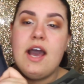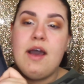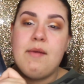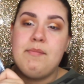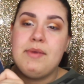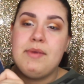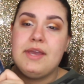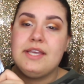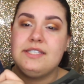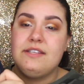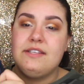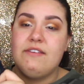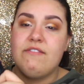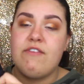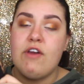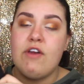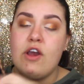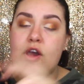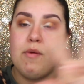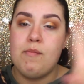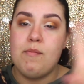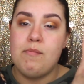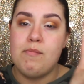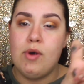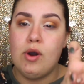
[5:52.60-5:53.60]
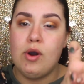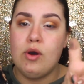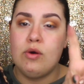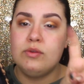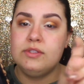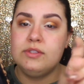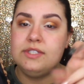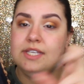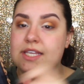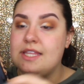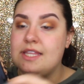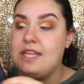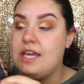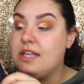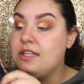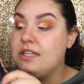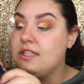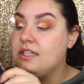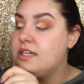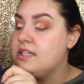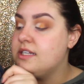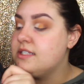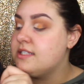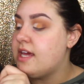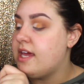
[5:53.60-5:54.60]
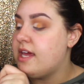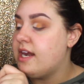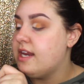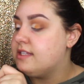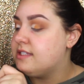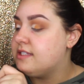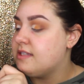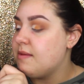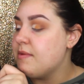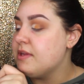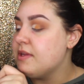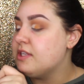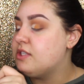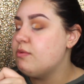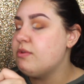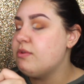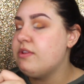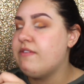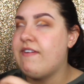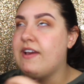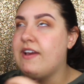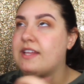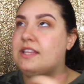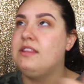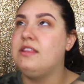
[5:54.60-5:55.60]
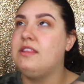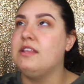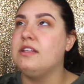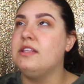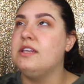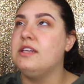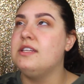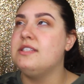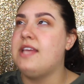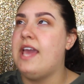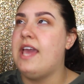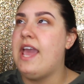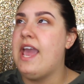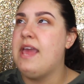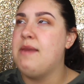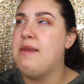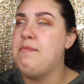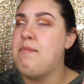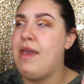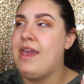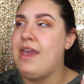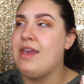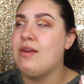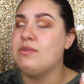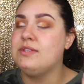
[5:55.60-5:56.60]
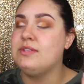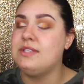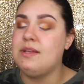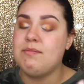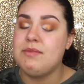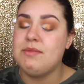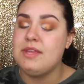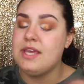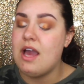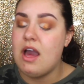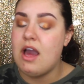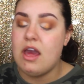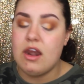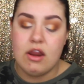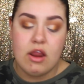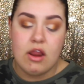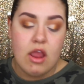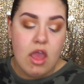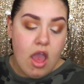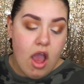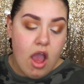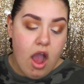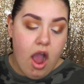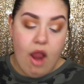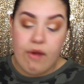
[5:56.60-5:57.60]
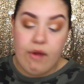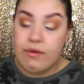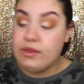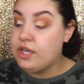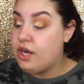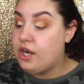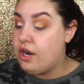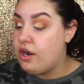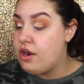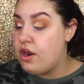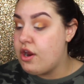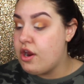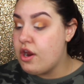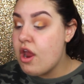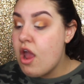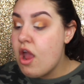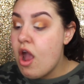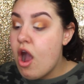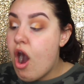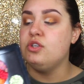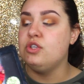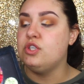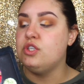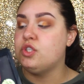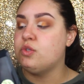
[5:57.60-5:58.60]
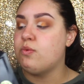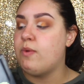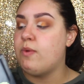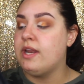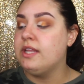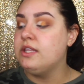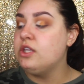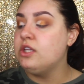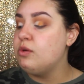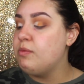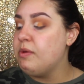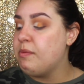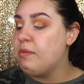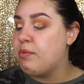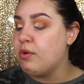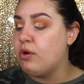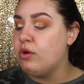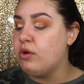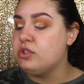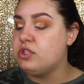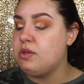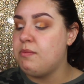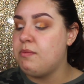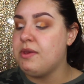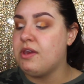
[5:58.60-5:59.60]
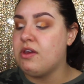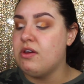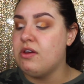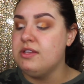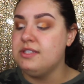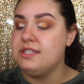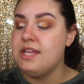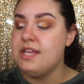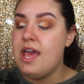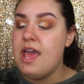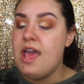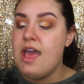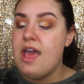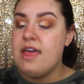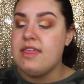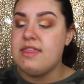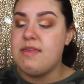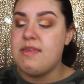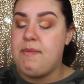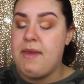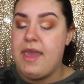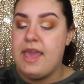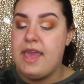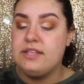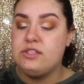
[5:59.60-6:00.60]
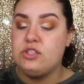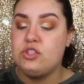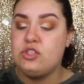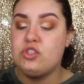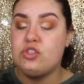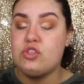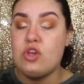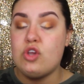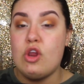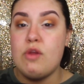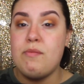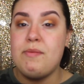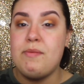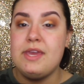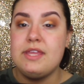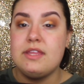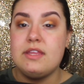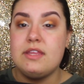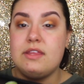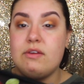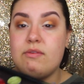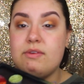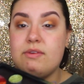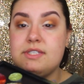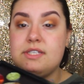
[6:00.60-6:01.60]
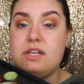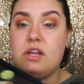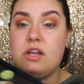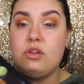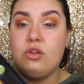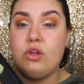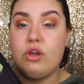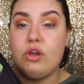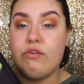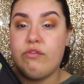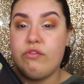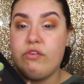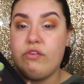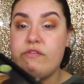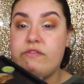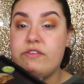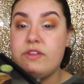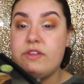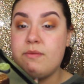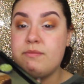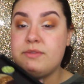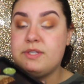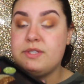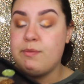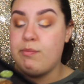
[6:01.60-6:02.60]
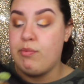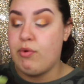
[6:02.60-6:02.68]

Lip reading: because of mold in their glitters, and it's something to do with the fact that the glitters are handmade or something. I really don't know. You sweat a little bit, but also because the pans are so big that there isn't a lot of room for them to